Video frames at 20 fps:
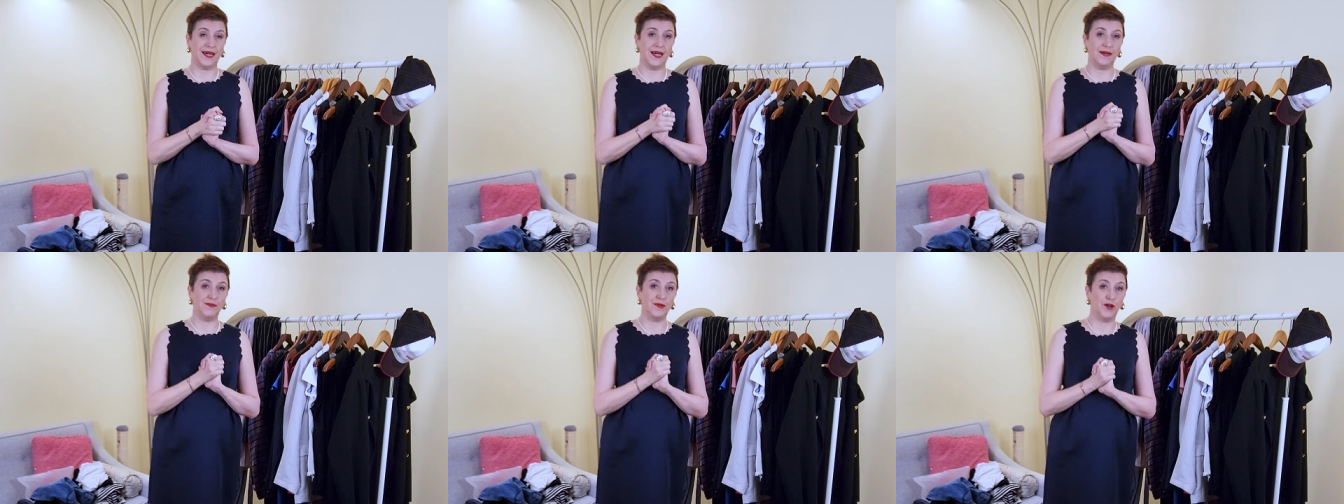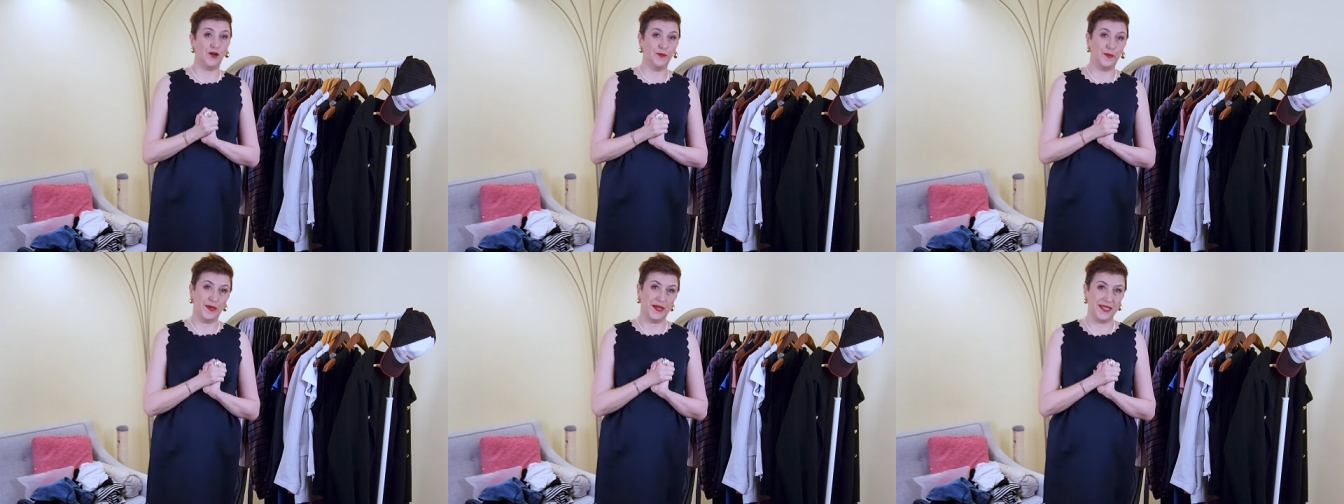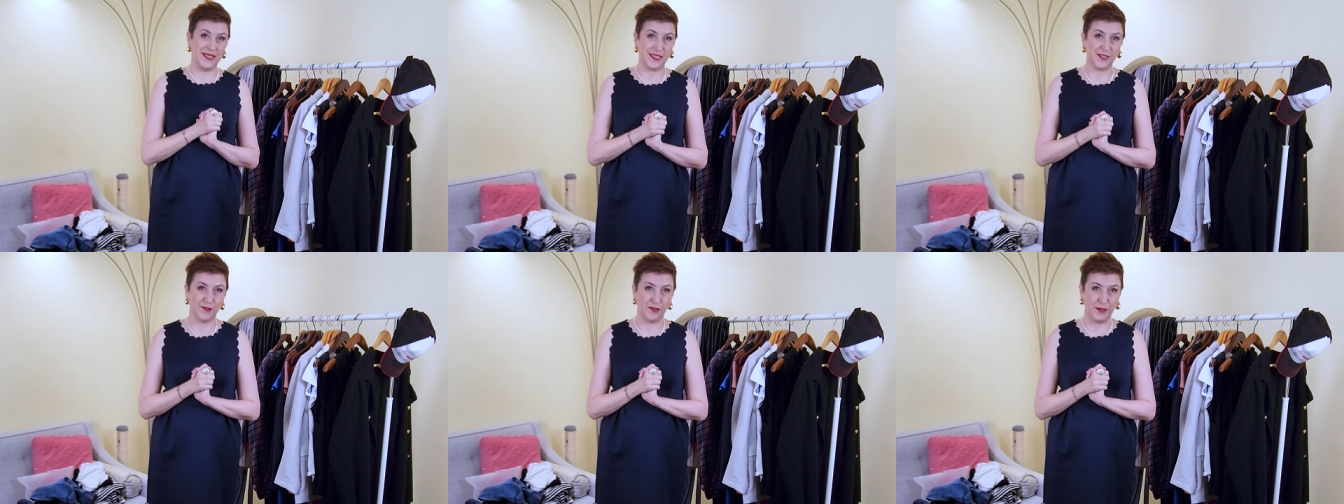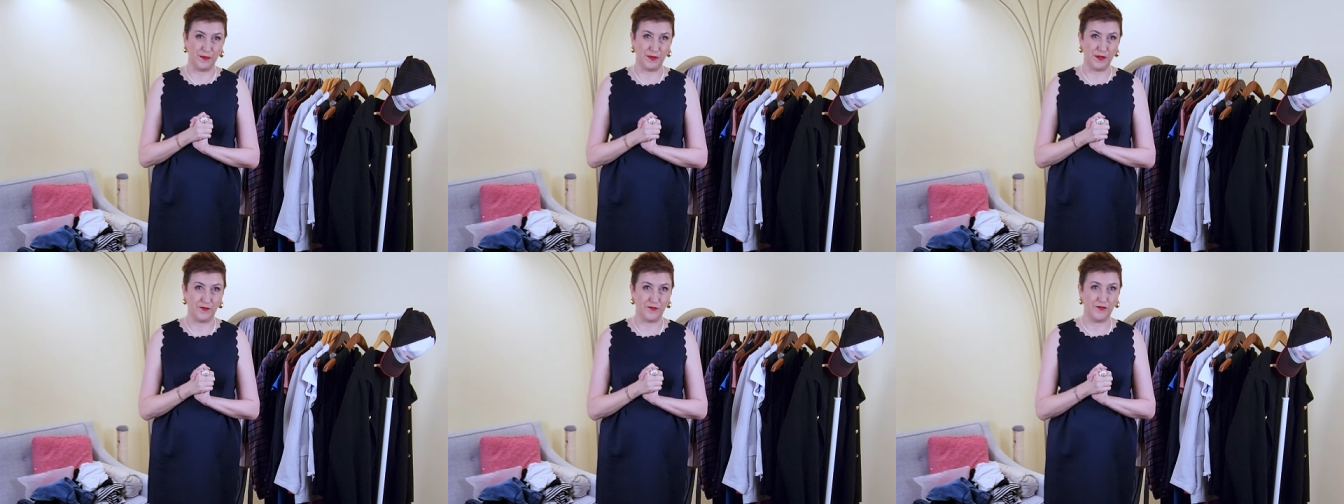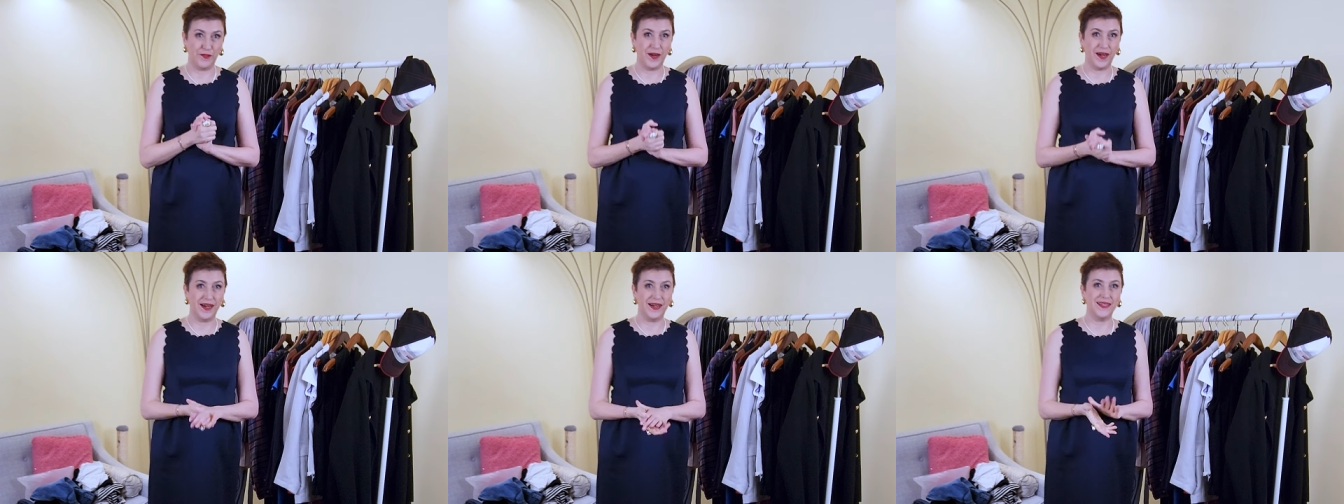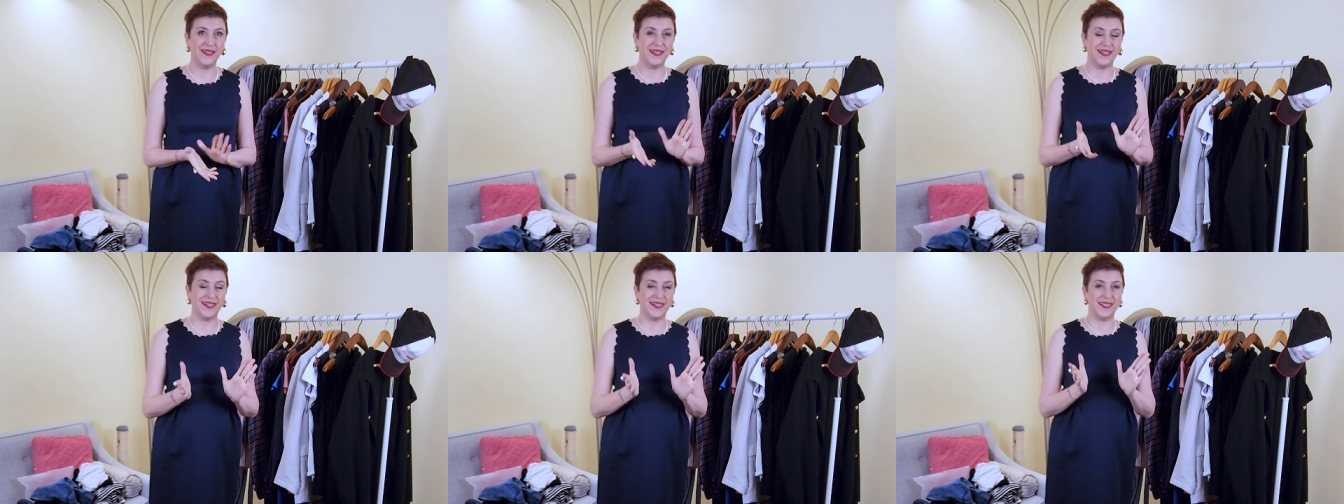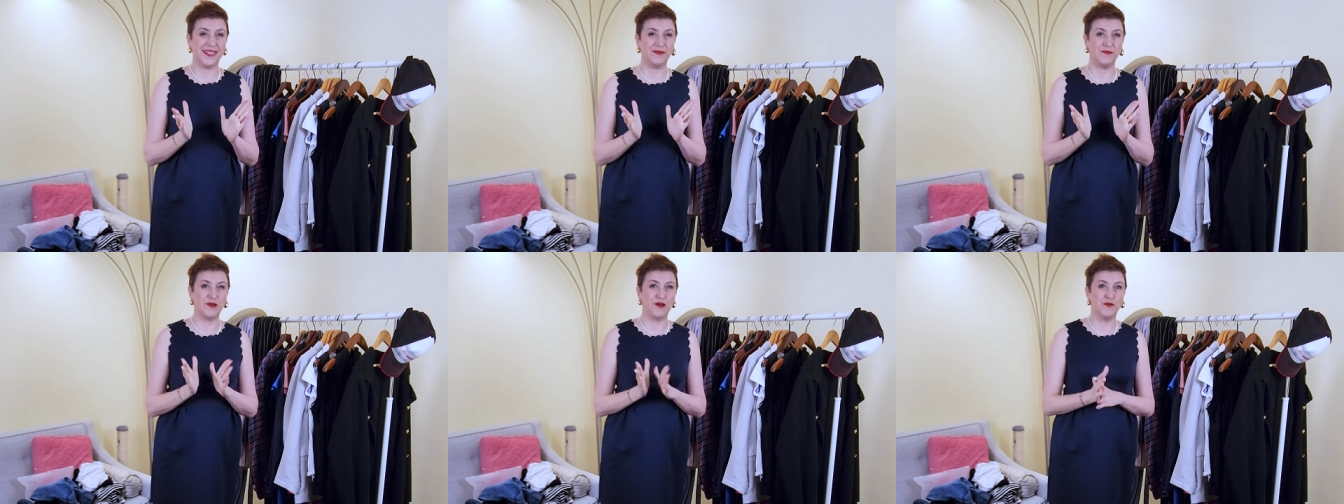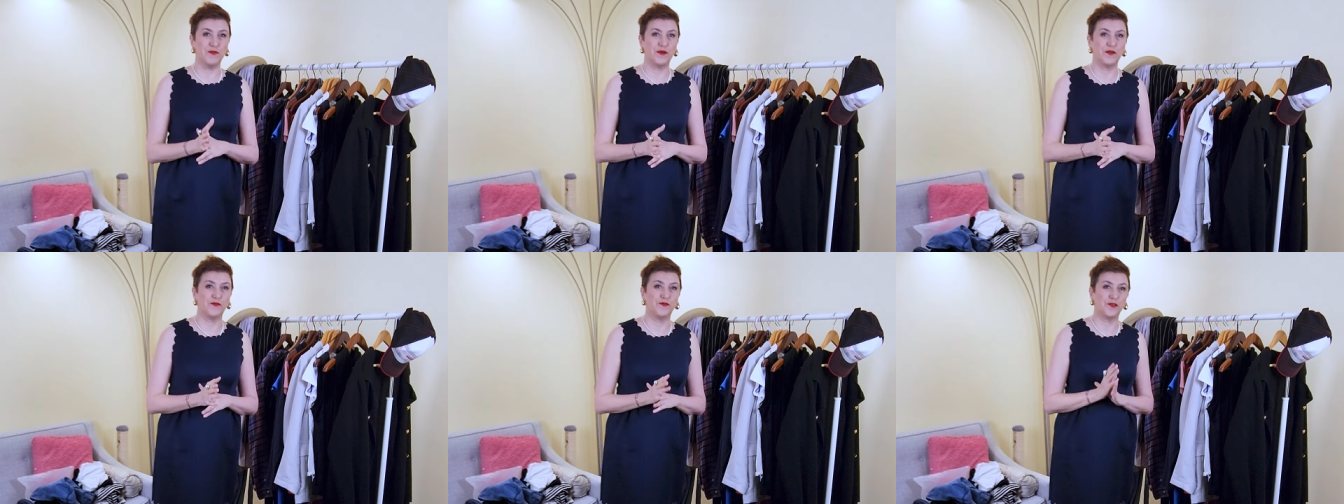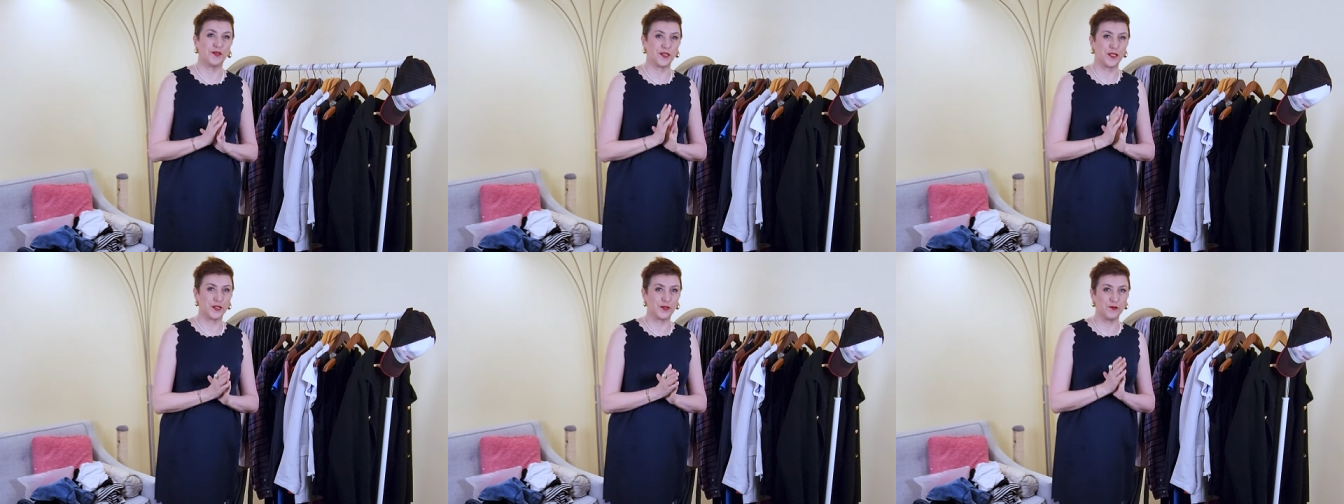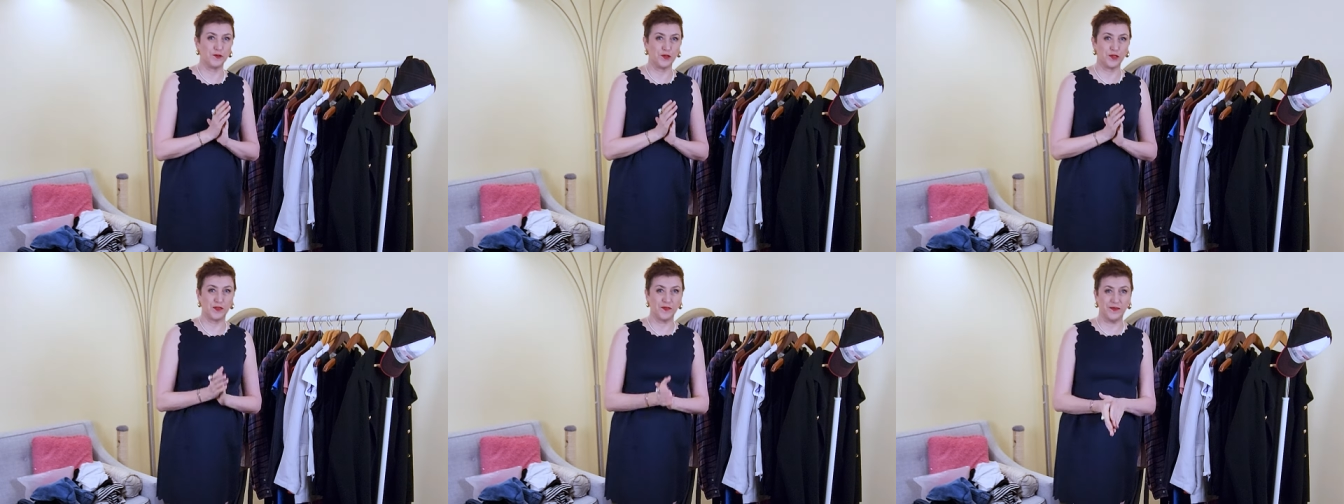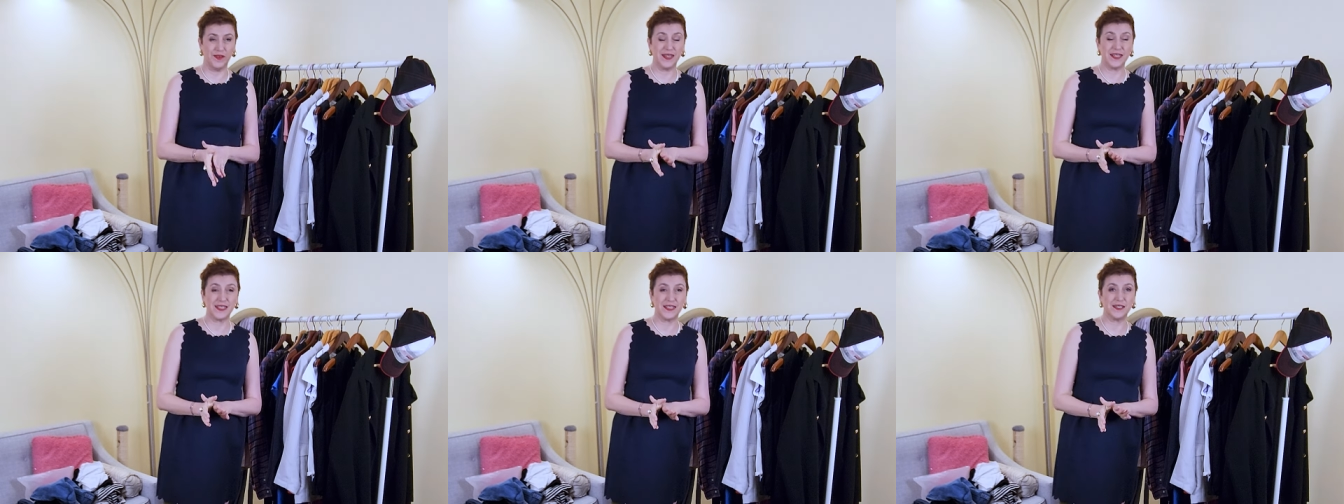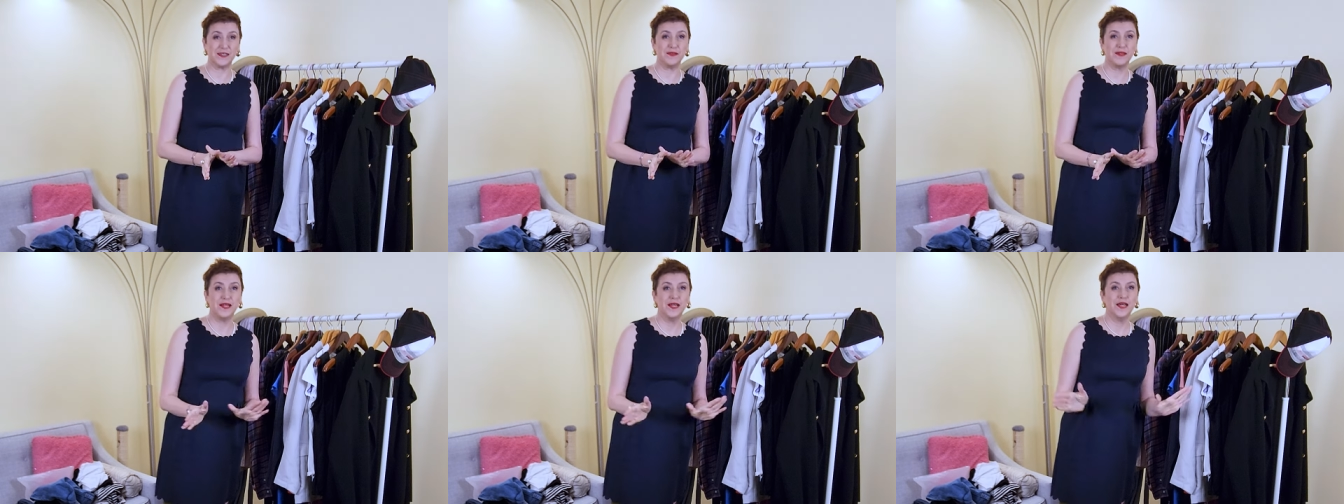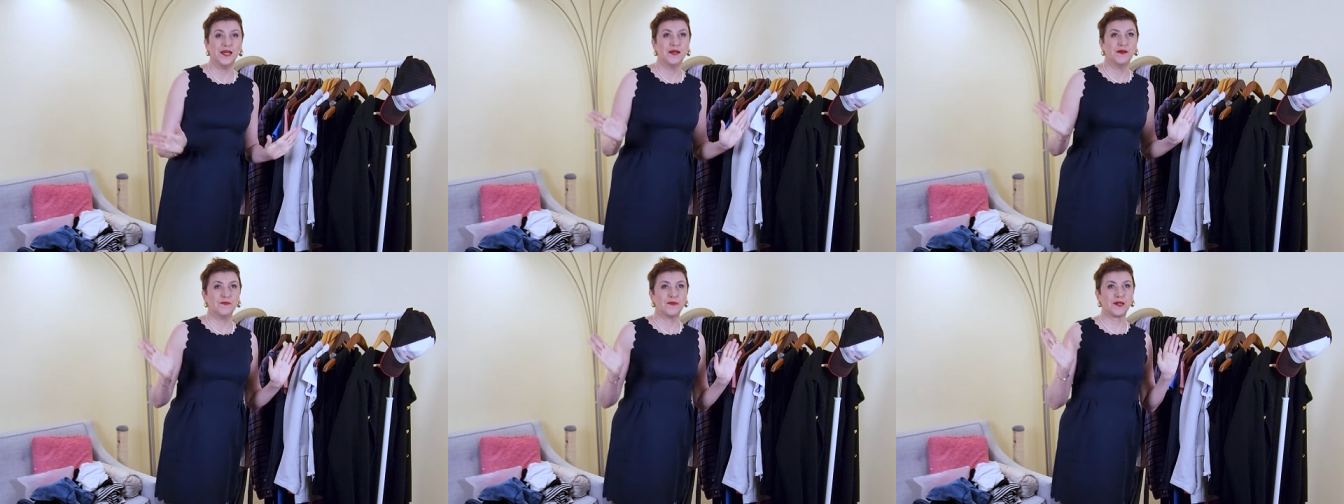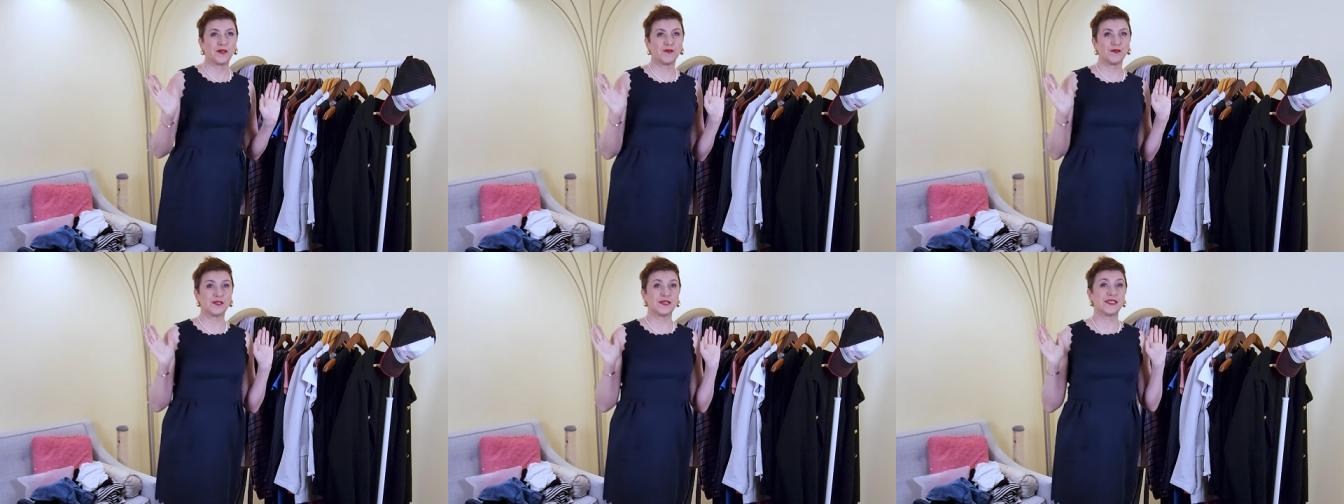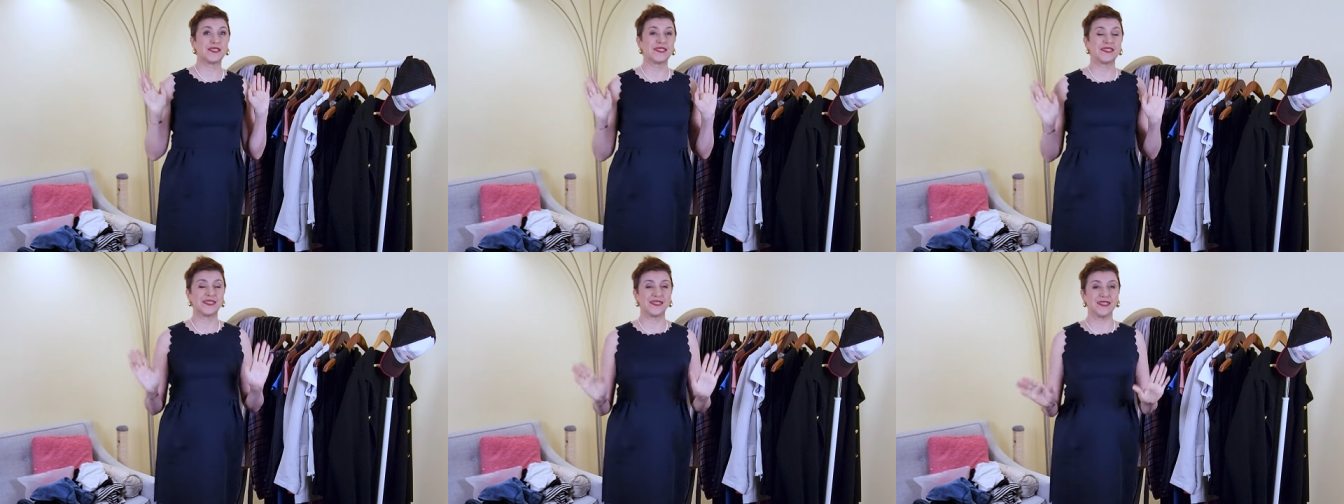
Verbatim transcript: I'm hoping it's gonna be fun and I'm hoping for the good weather because